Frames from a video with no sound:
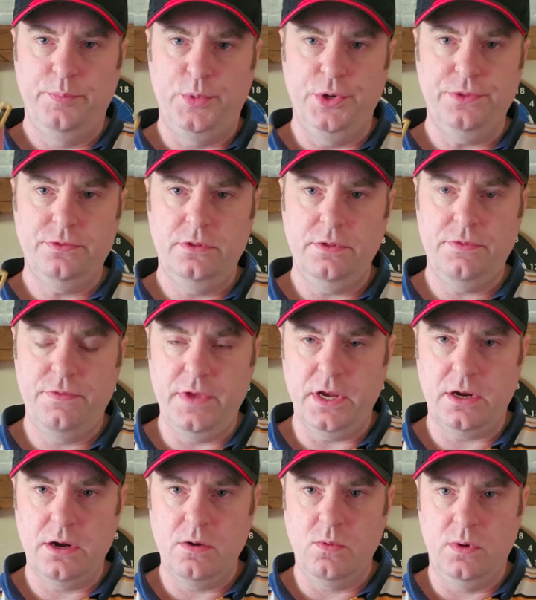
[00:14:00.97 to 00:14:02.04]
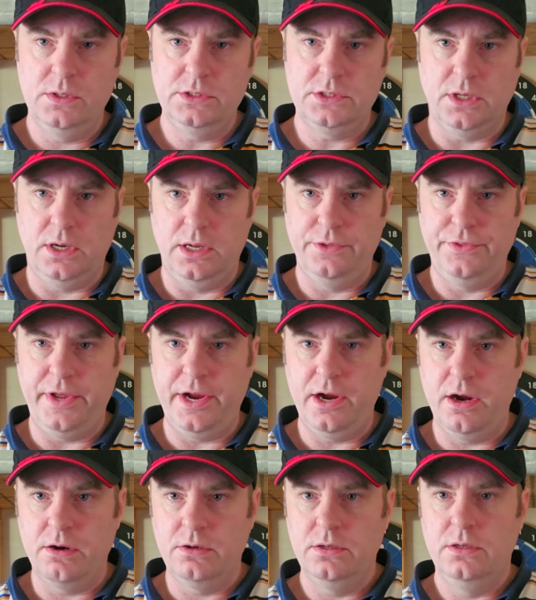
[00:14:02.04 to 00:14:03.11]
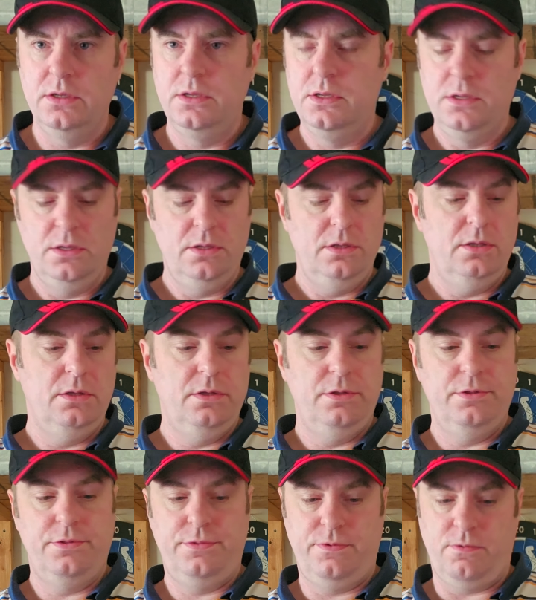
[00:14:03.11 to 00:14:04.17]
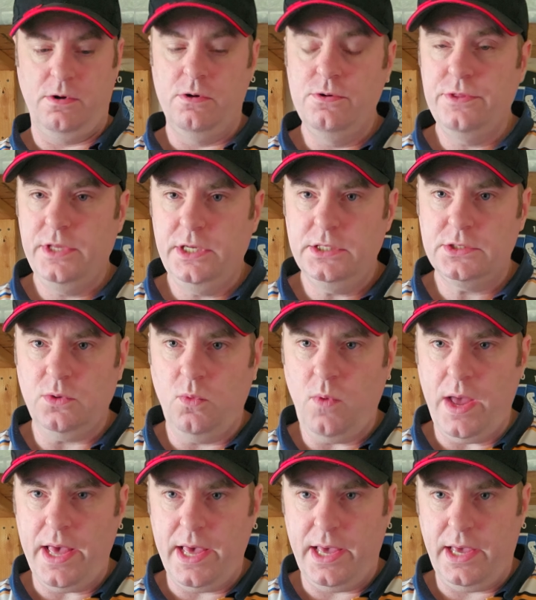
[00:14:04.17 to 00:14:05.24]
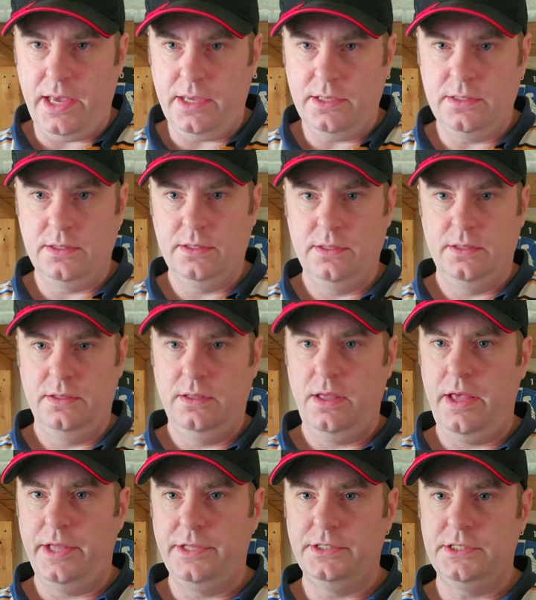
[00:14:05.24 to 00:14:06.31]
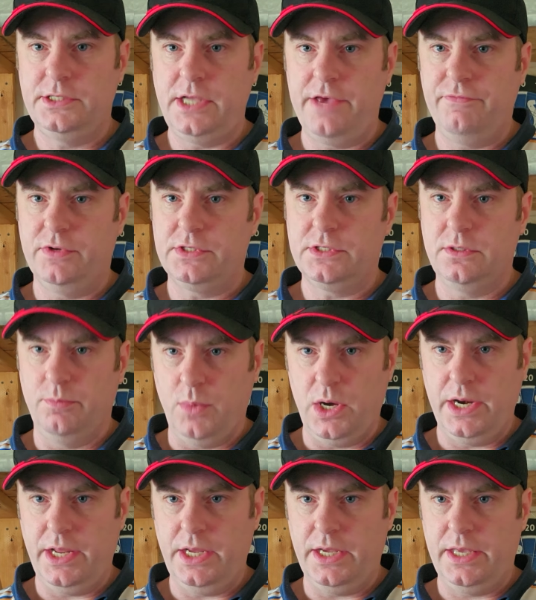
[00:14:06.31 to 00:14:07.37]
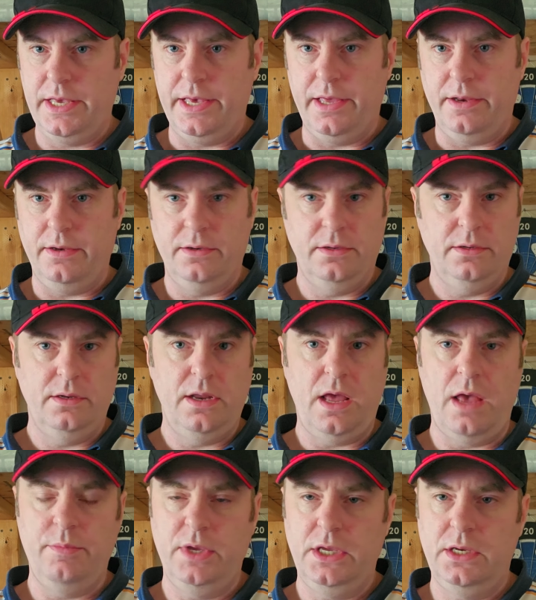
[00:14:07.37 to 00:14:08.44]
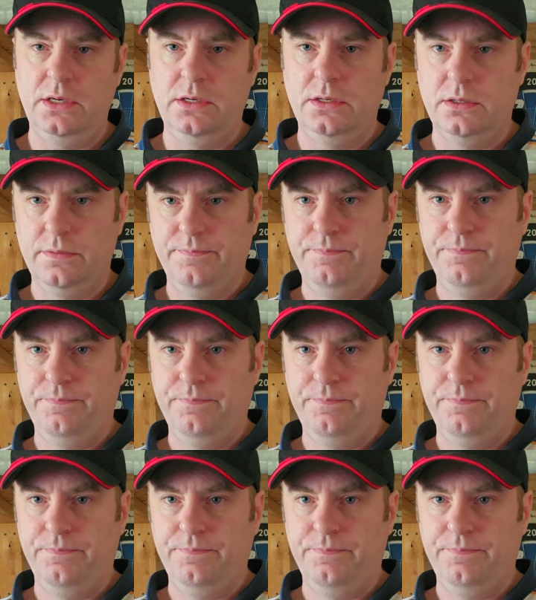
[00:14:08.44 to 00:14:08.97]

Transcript: put the thicker ones on there, throw these away, and save us the money again? I mean,